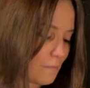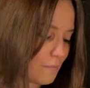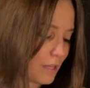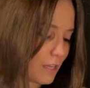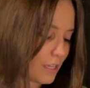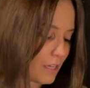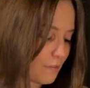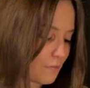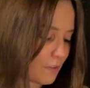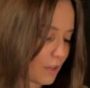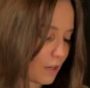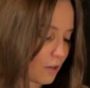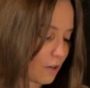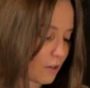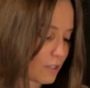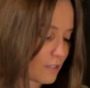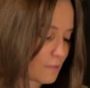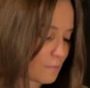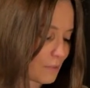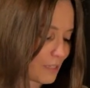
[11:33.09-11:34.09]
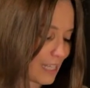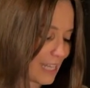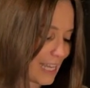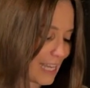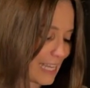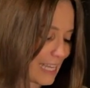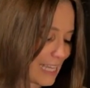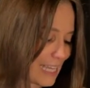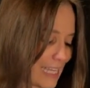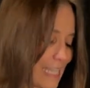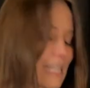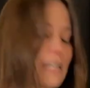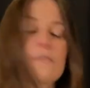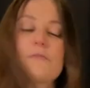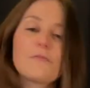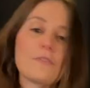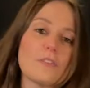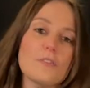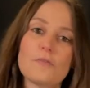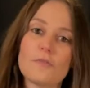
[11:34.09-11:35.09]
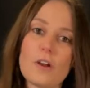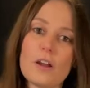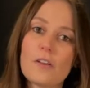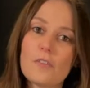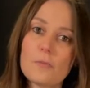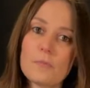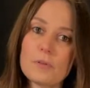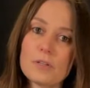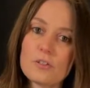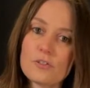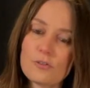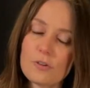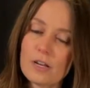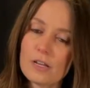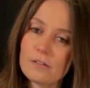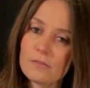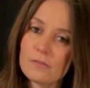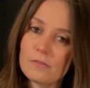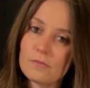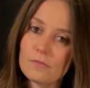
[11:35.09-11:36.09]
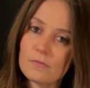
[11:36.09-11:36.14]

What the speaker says: Pinky finger is playing E, 5th fret of the B string.